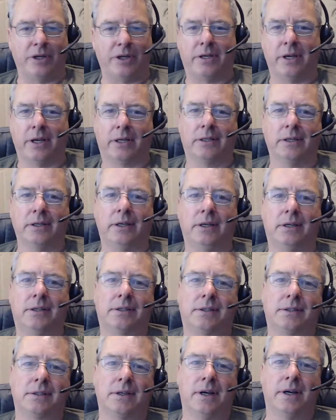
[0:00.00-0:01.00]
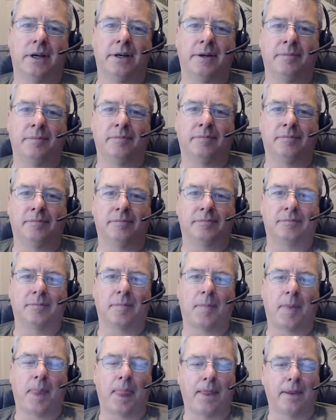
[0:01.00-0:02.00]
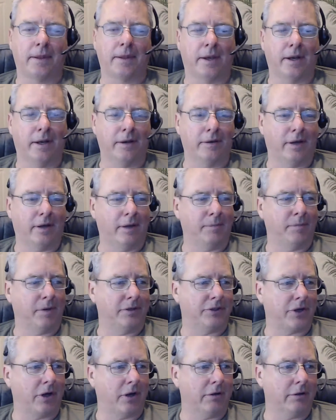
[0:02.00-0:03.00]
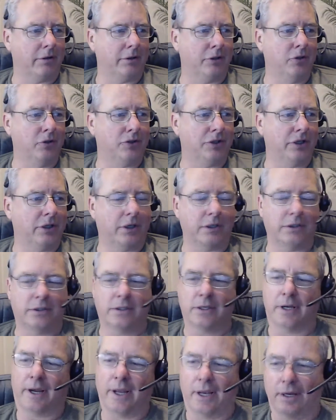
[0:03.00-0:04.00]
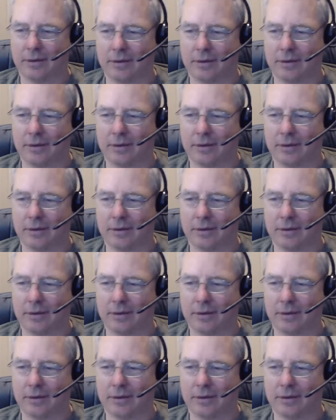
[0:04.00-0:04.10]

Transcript: techniques that I'm going to start using because I'm